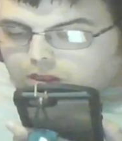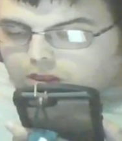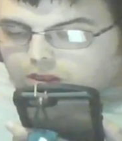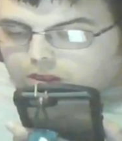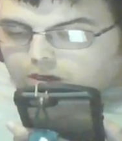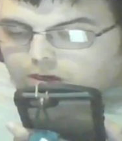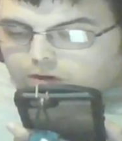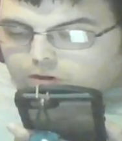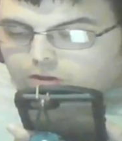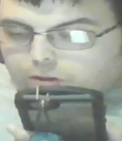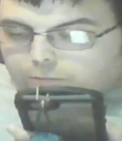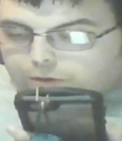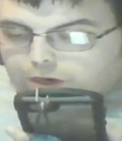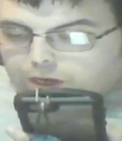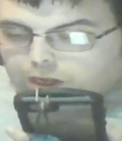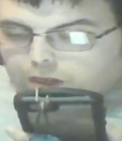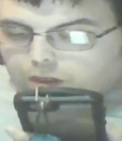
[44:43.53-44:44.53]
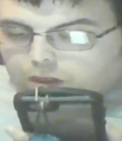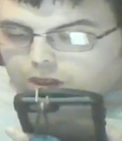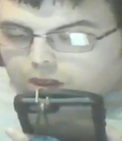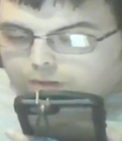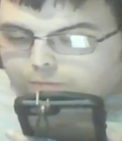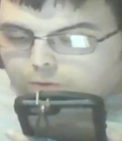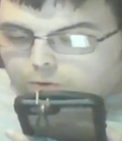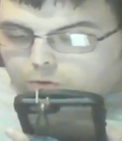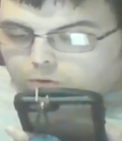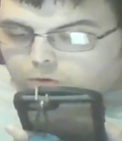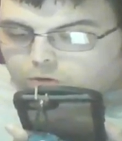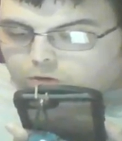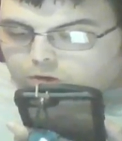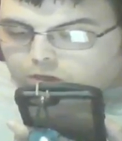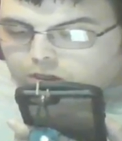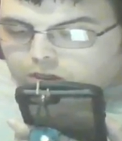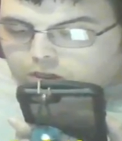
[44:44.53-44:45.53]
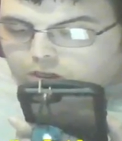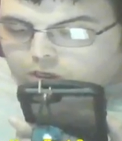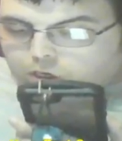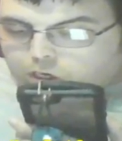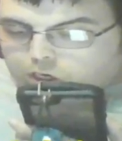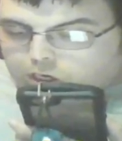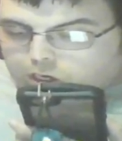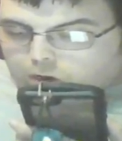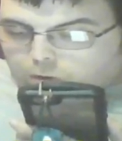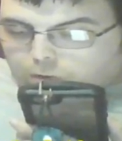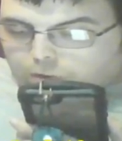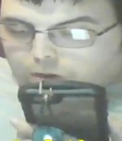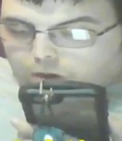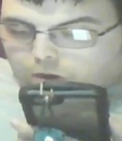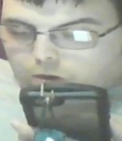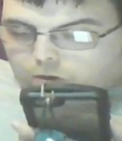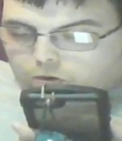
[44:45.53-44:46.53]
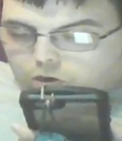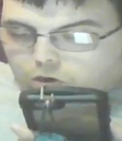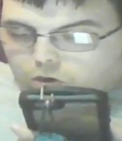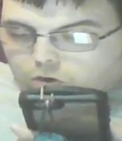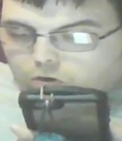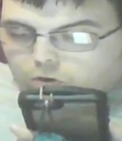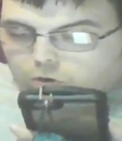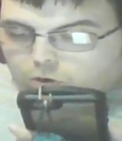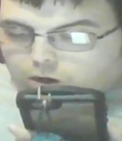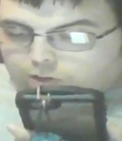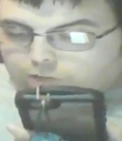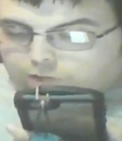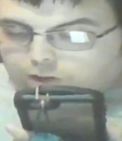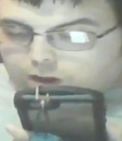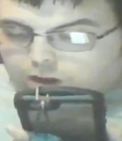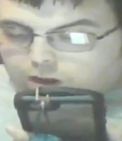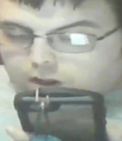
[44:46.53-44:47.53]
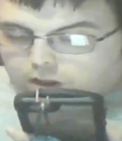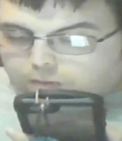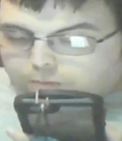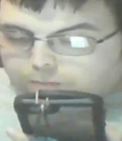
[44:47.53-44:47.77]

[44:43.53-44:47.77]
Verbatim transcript: is a notable example; she got the cold shoulder at first